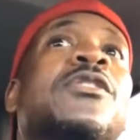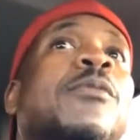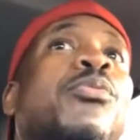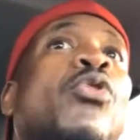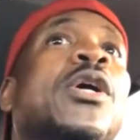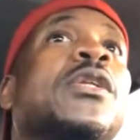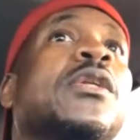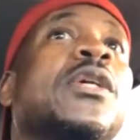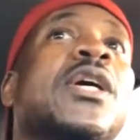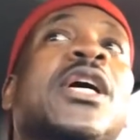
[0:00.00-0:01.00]
support
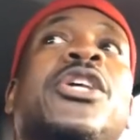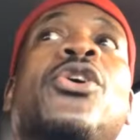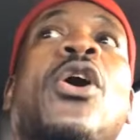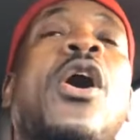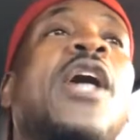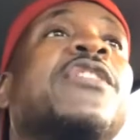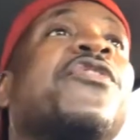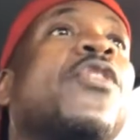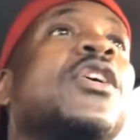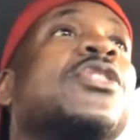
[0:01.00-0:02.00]
your heart's
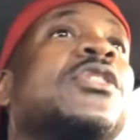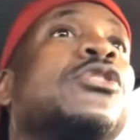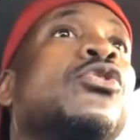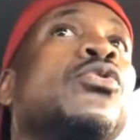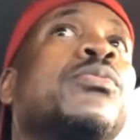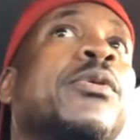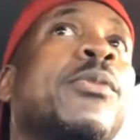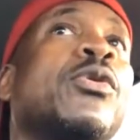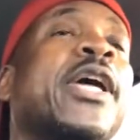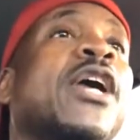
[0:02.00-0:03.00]
function, to
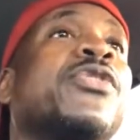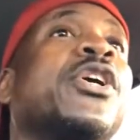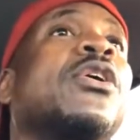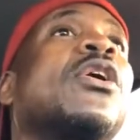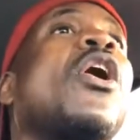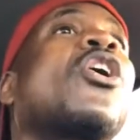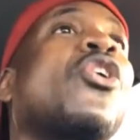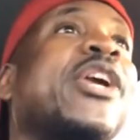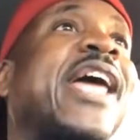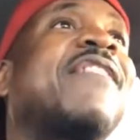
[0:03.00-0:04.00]
promote a healthy
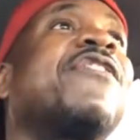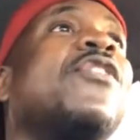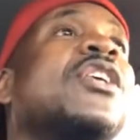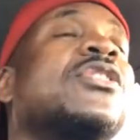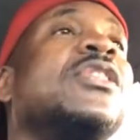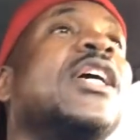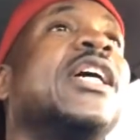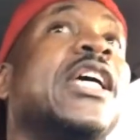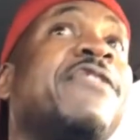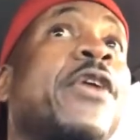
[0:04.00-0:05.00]
cardiac function.
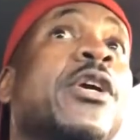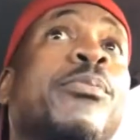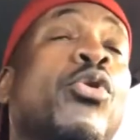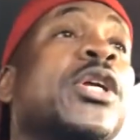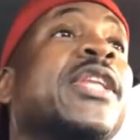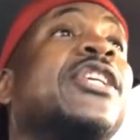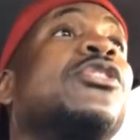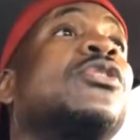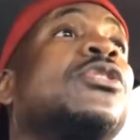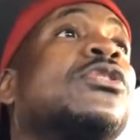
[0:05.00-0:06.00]
It's very important
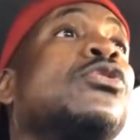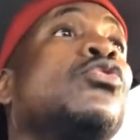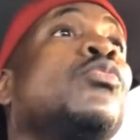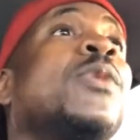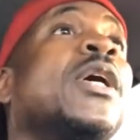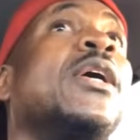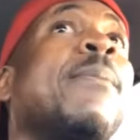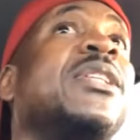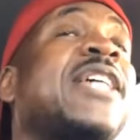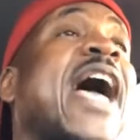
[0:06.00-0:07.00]
that you consume
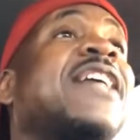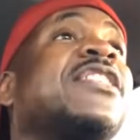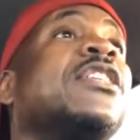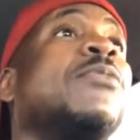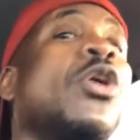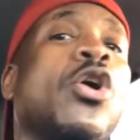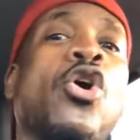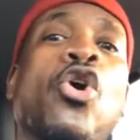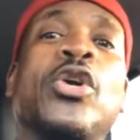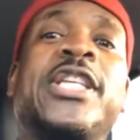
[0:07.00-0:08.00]
potassium
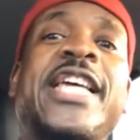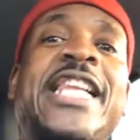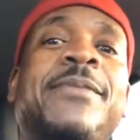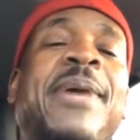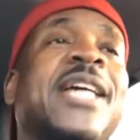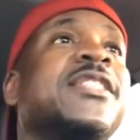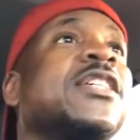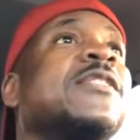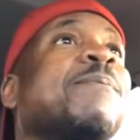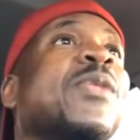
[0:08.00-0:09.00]
on a daily
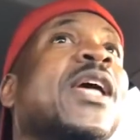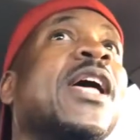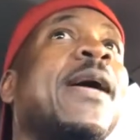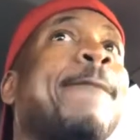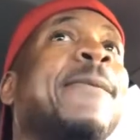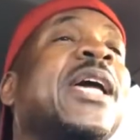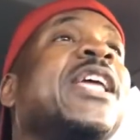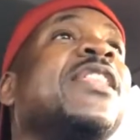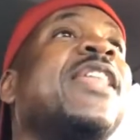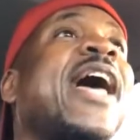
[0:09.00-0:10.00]
basis,
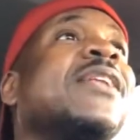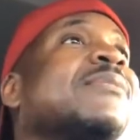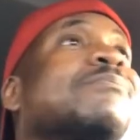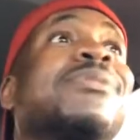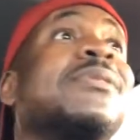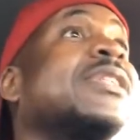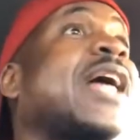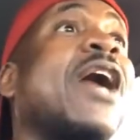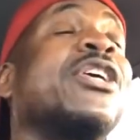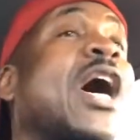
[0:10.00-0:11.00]
meaning that
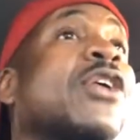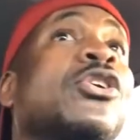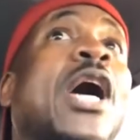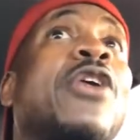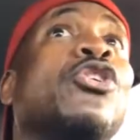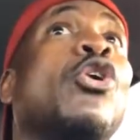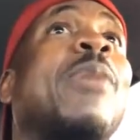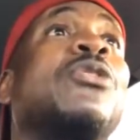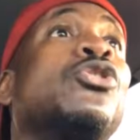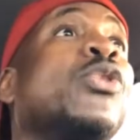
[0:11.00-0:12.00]
how do you go
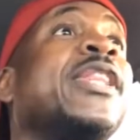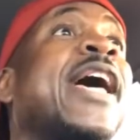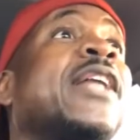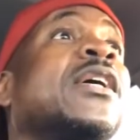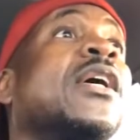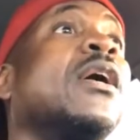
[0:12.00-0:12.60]
about doing that?